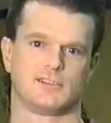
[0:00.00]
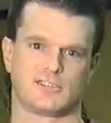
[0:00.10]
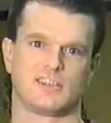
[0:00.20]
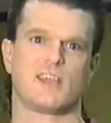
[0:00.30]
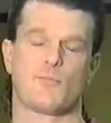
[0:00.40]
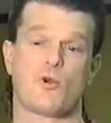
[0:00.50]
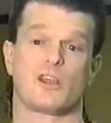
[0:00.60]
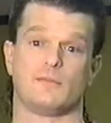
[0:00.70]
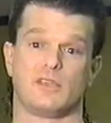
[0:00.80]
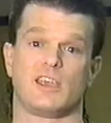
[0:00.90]
Sunday
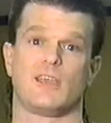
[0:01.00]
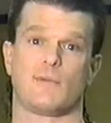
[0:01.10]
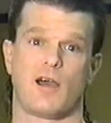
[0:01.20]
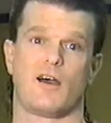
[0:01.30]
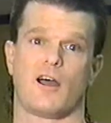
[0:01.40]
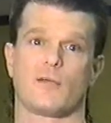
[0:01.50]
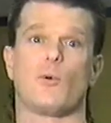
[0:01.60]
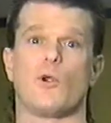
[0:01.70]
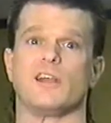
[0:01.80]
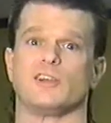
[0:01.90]
morning became our
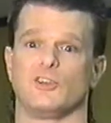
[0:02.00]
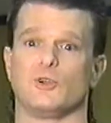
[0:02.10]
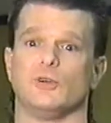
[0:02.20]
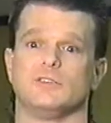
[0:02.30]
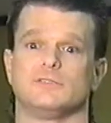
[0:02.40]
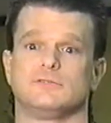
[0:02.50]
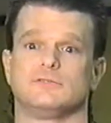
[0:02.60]
morning to do it.